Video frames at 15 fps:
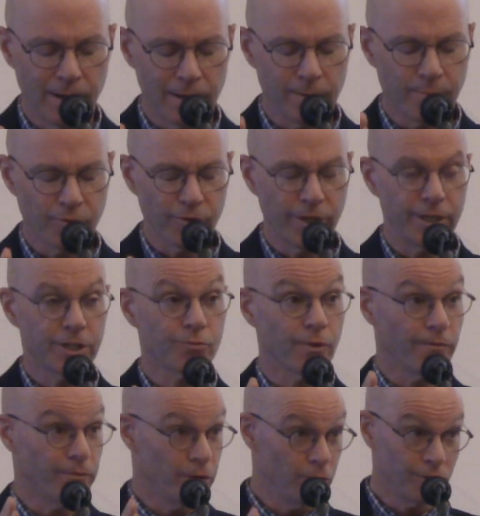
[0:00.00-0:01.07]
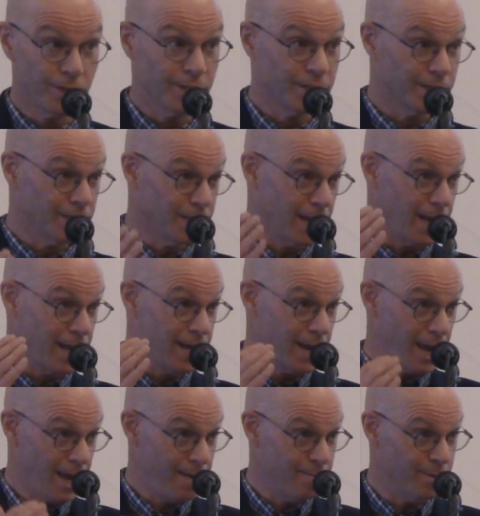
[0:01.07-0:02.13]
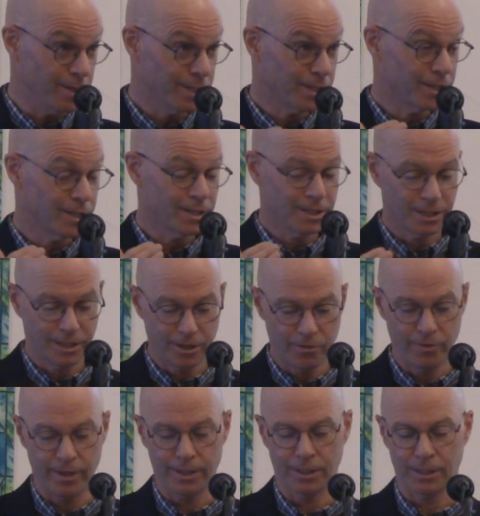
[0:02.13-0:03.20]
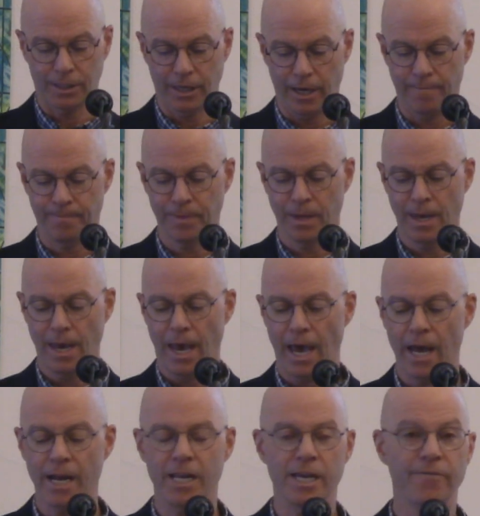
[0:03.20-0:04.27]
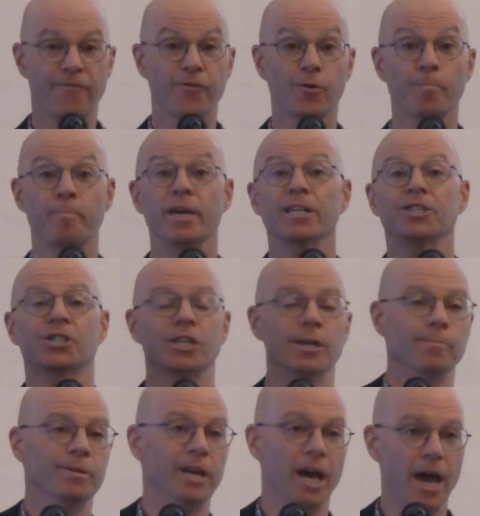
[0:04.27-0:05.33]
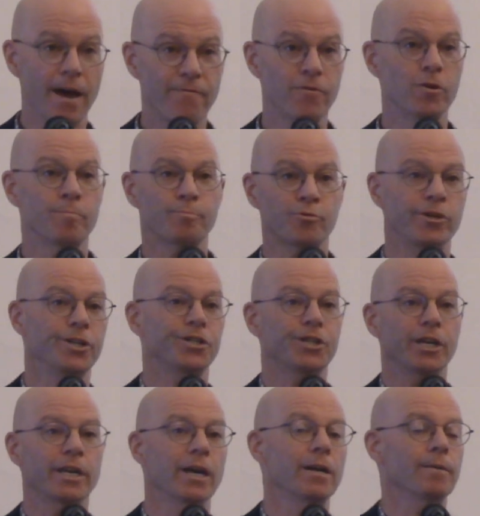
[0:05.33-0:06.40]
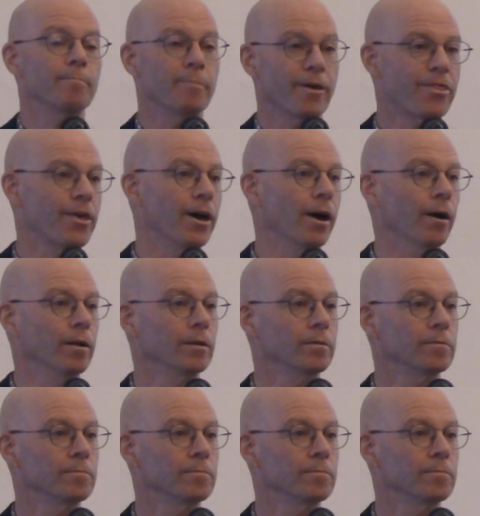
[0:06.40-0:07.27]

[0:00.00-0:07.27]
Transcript: the priest, refuses to take Amos seriously. And he forbids him to ever preach again at Bethel.